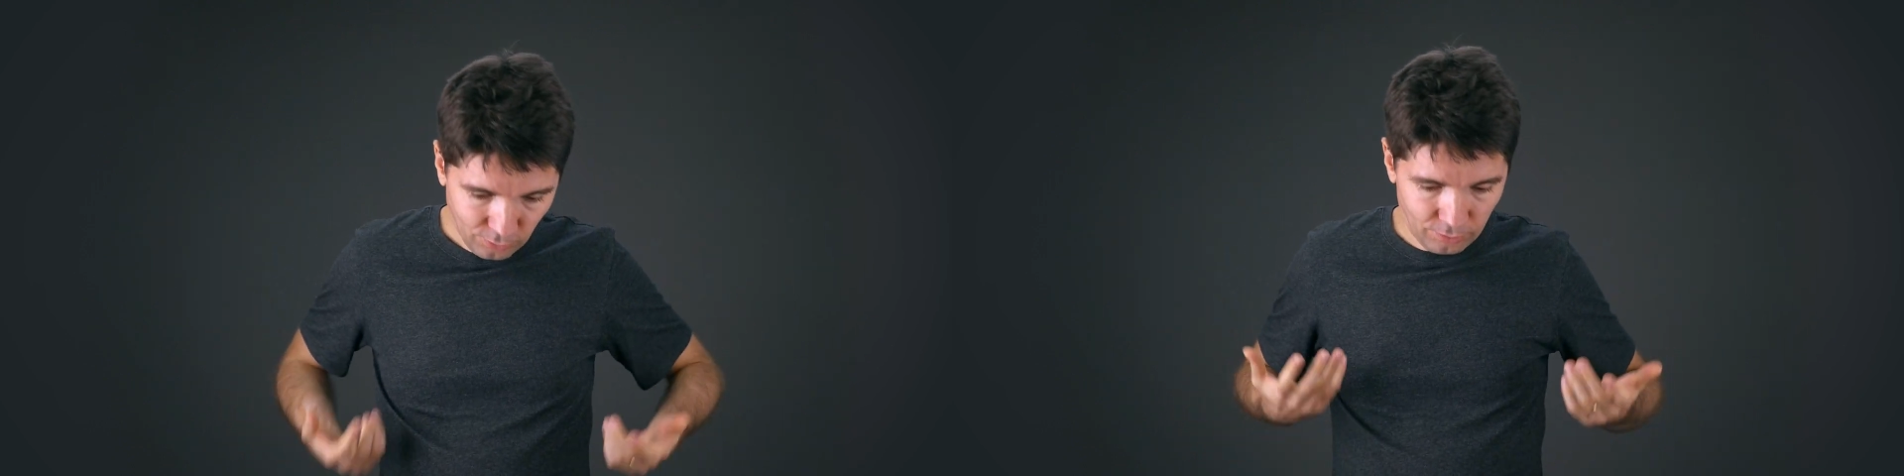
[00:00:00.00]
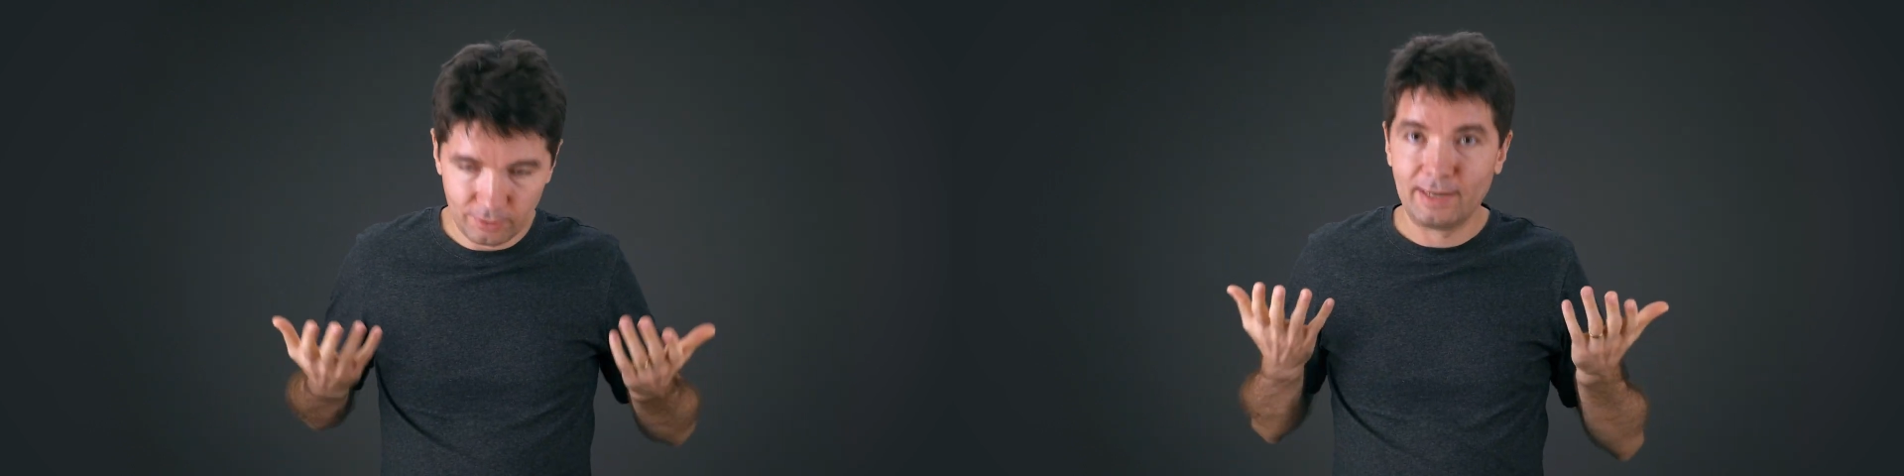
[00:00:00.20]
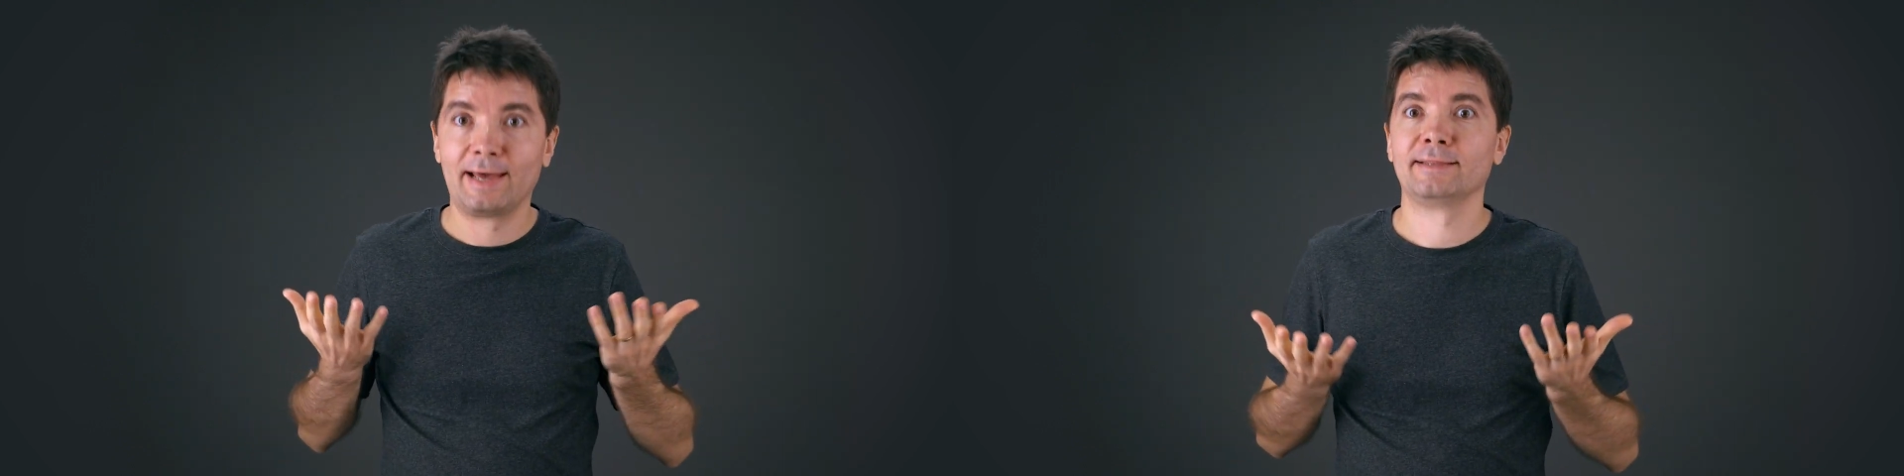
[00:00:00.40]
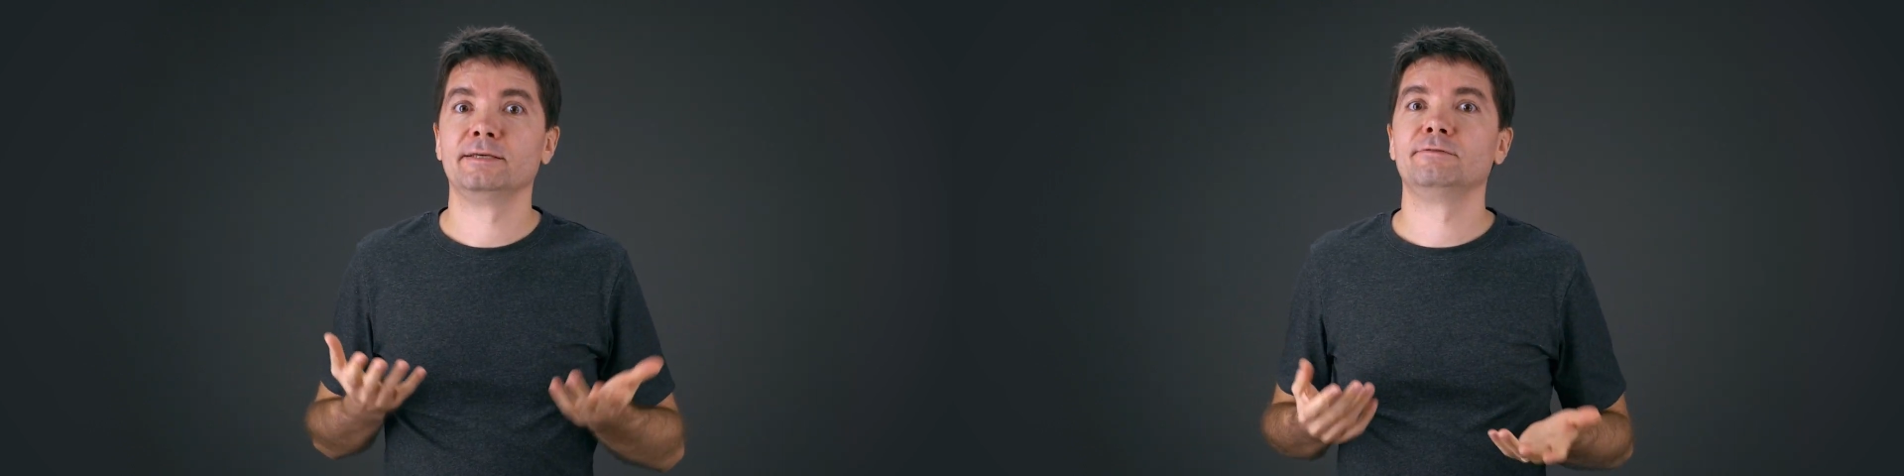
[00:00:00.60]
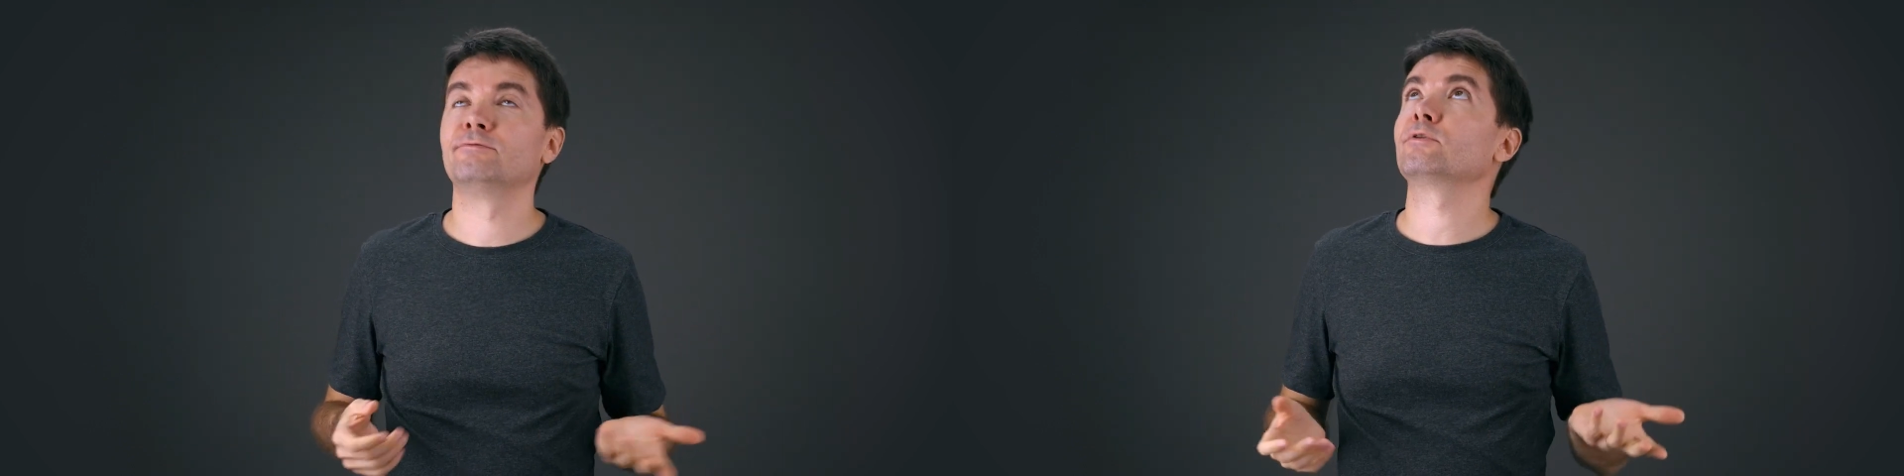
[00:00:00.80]
or
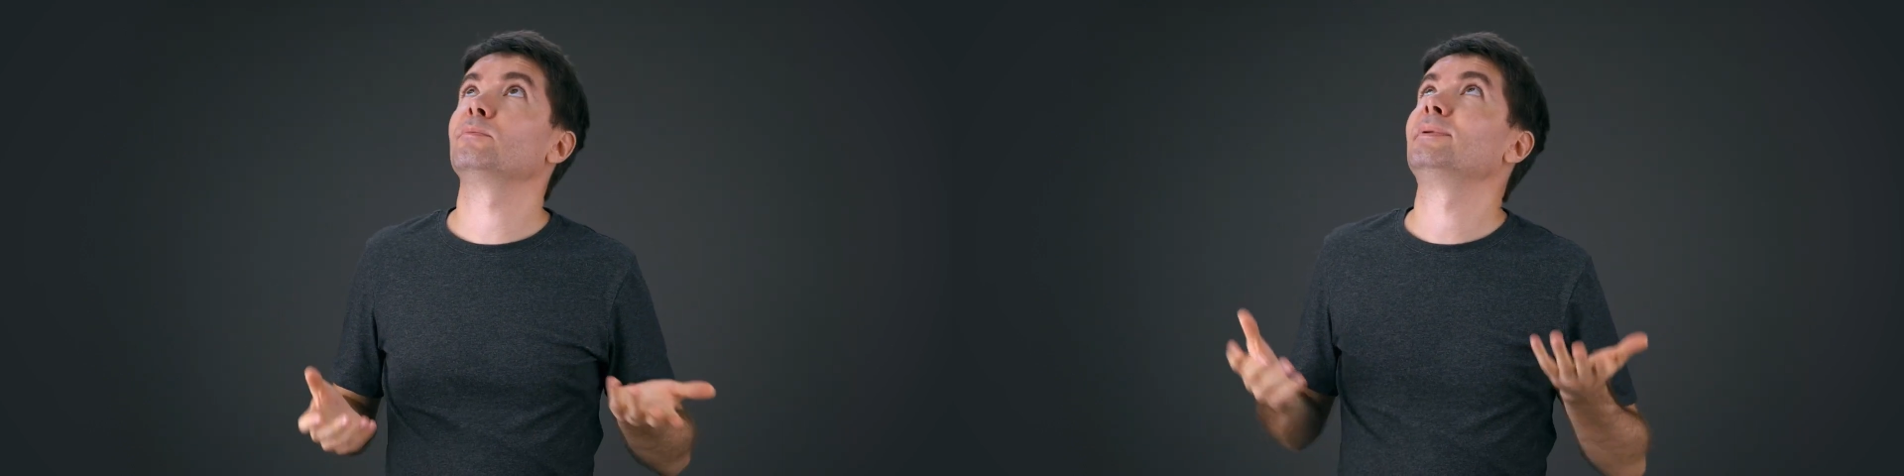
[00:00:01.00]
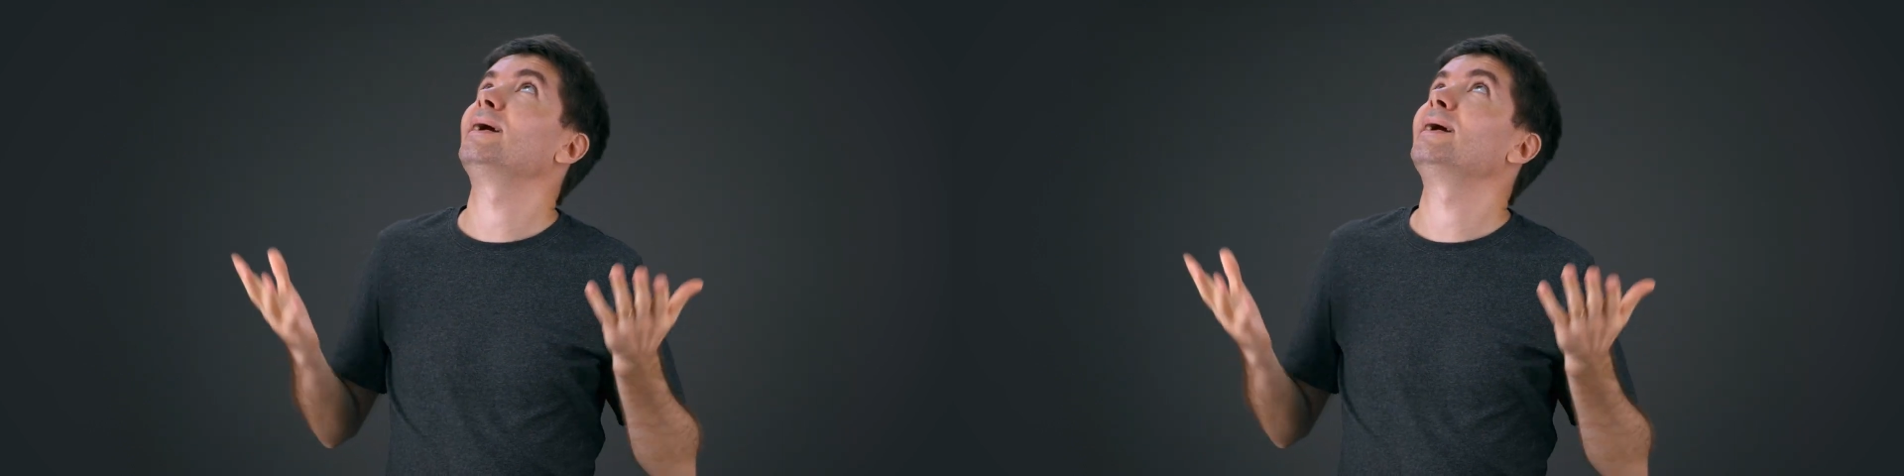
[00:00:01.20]
landed from